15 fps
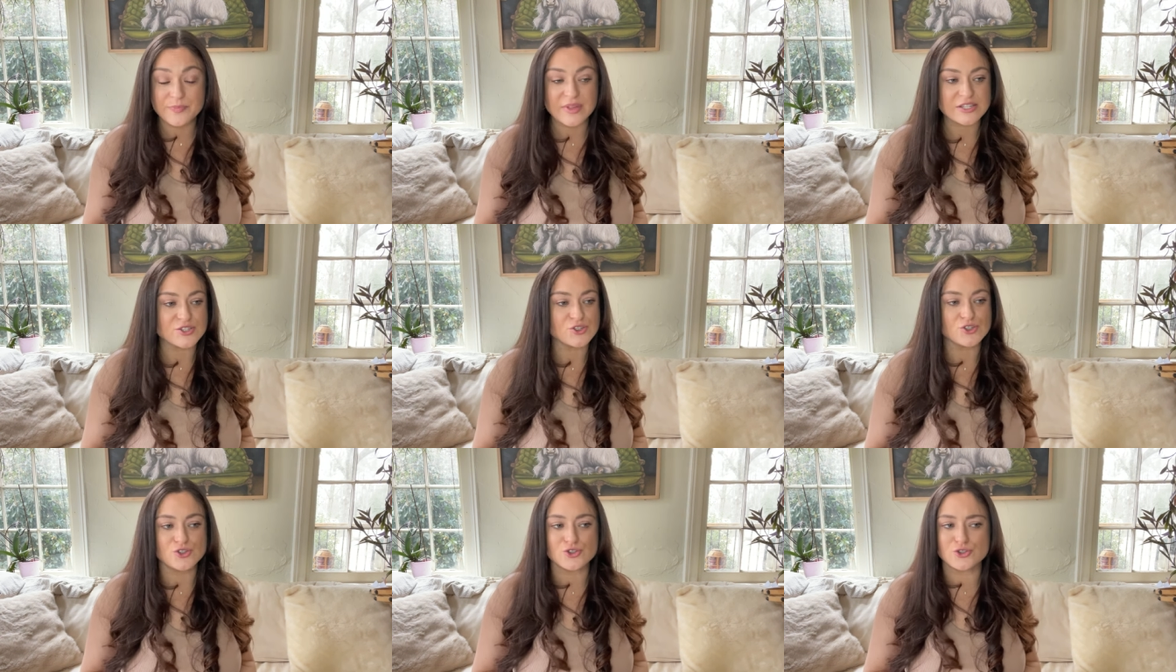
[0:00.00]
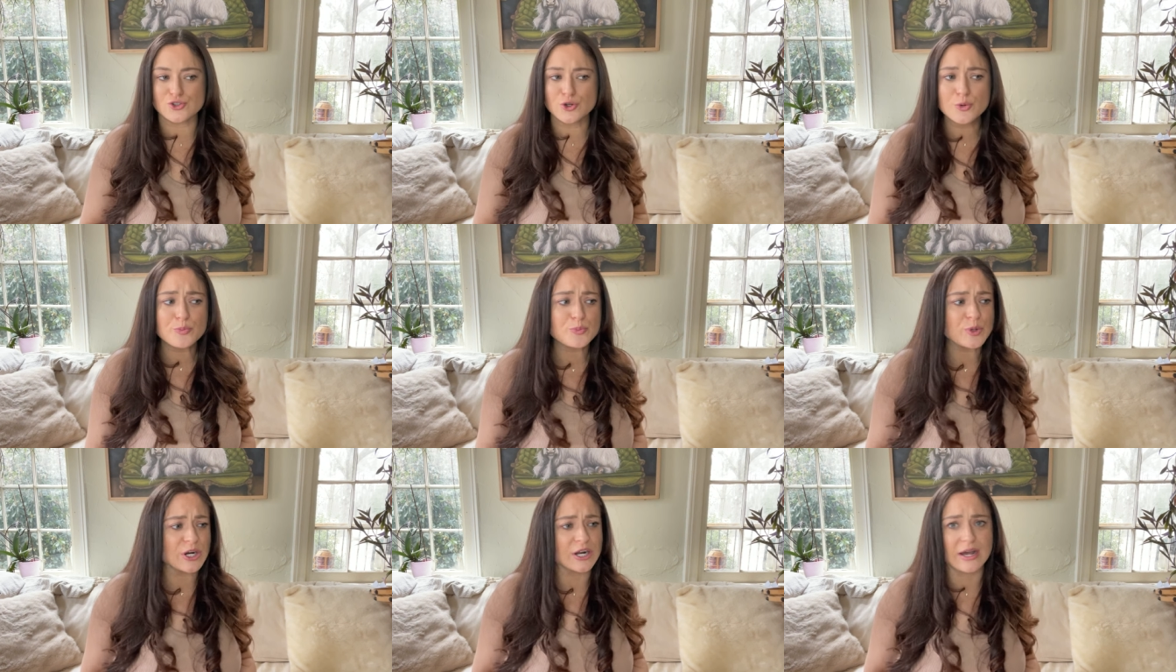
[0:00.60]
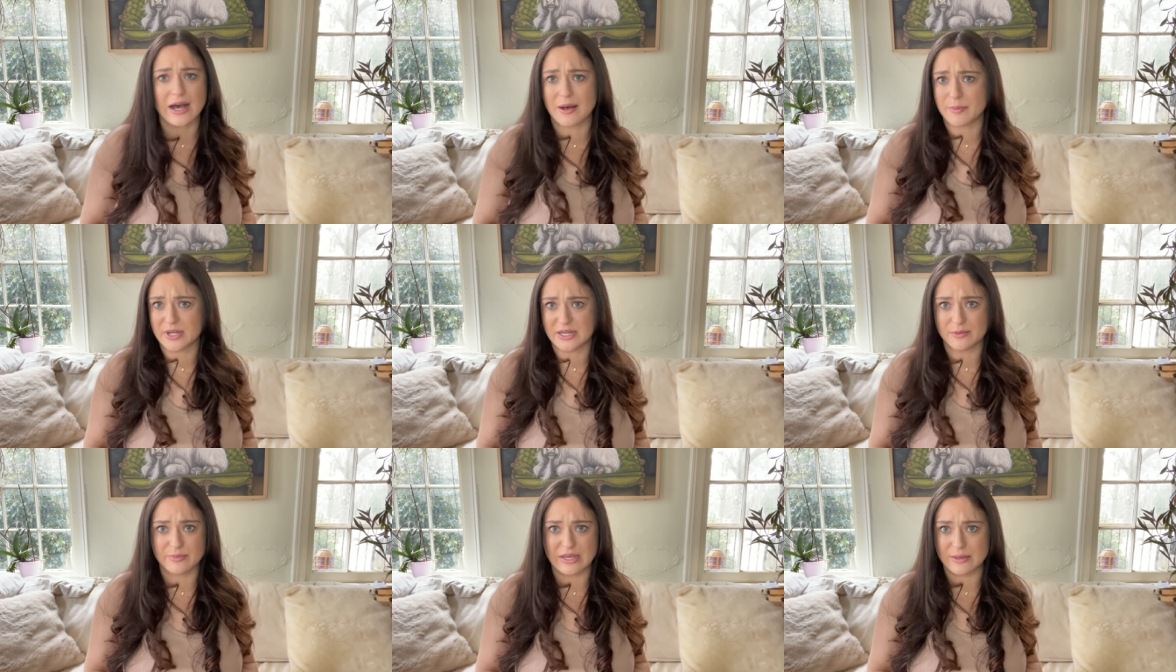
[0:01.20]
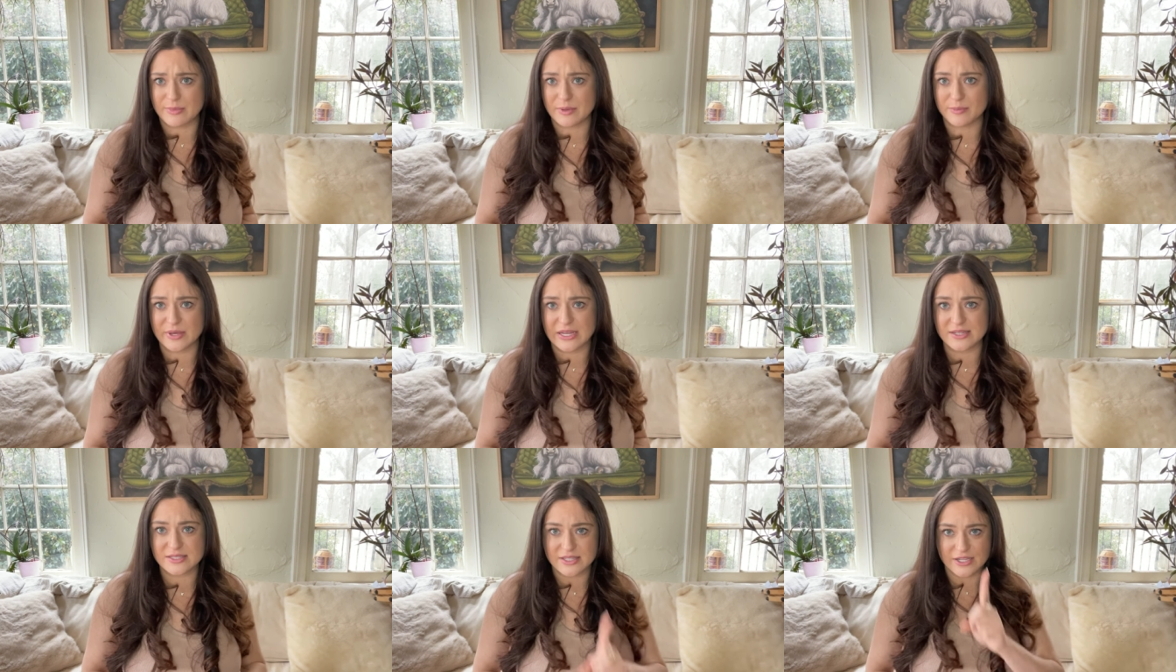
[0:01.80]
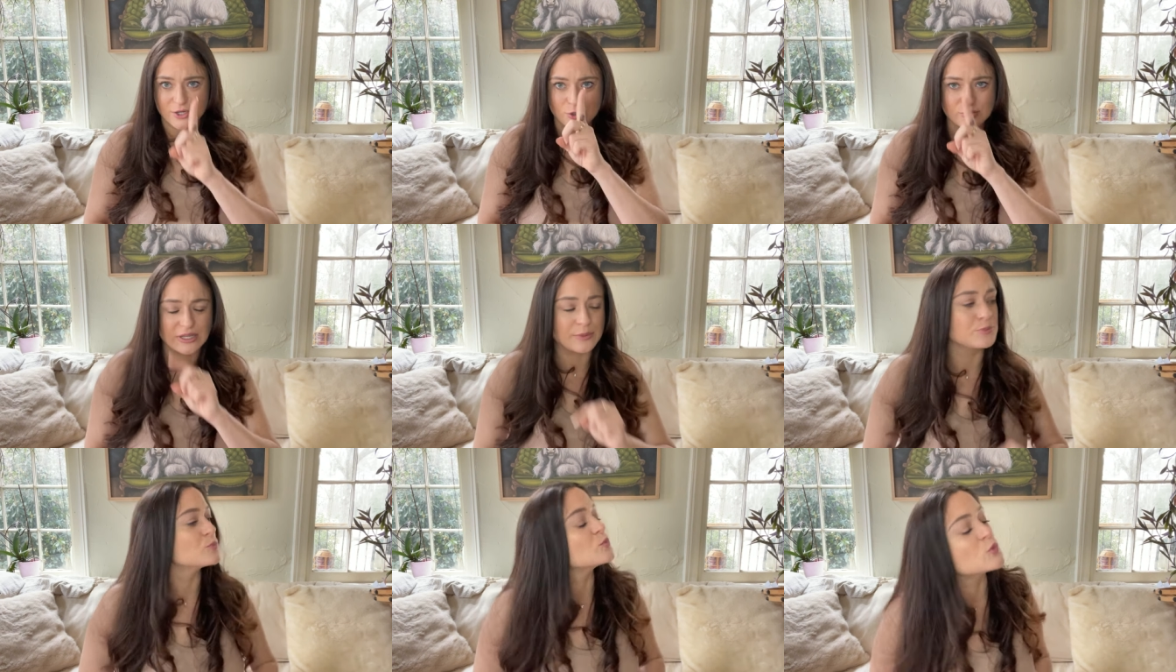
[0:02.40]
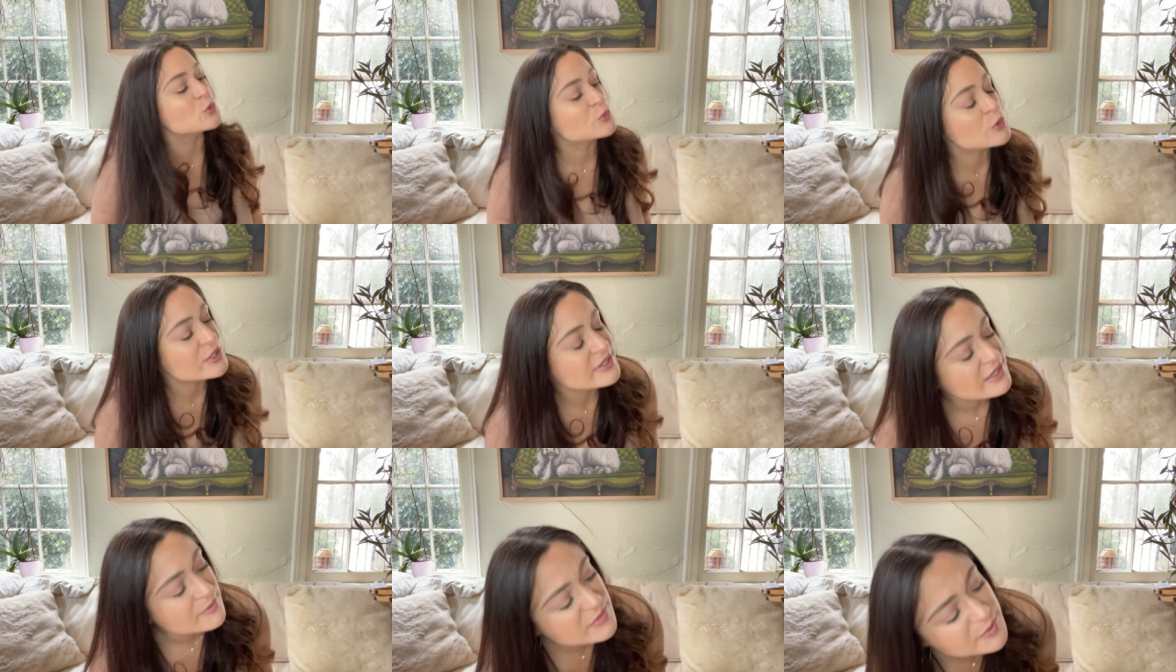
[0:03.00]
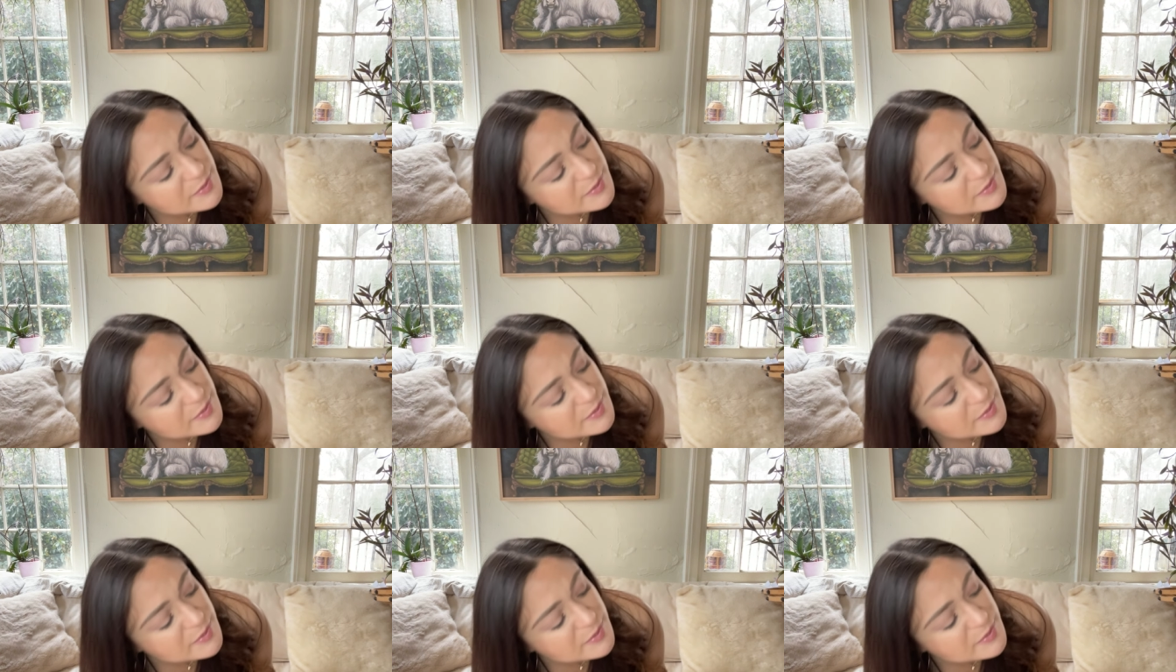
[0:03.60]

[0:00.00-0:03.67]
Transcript: That's super common in baby pigs. Here, hold on. Come here,